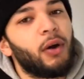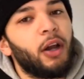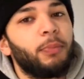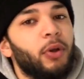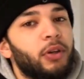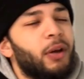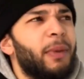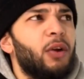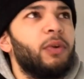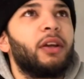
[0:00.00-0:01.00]
about
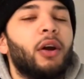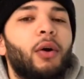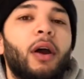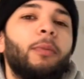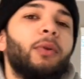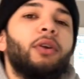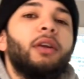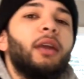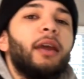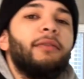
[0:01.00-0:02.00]
a week ago, I
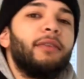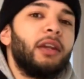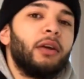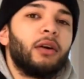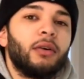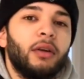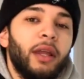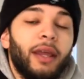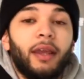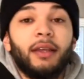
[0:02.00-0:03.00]
uploaded a video
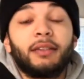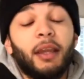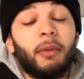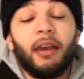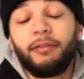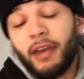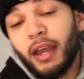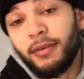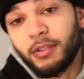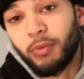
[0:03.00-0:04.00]
saying my
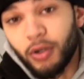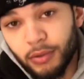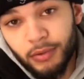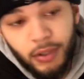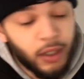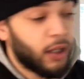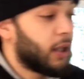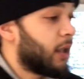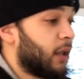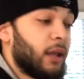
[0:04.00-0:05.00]
M5 is broke.
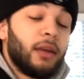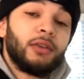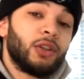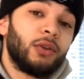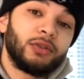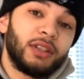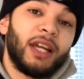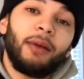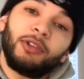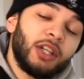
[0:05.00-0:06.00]
So it was a
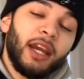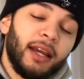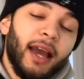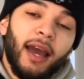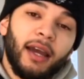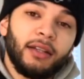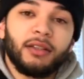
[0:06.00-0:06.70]
timing chain guide.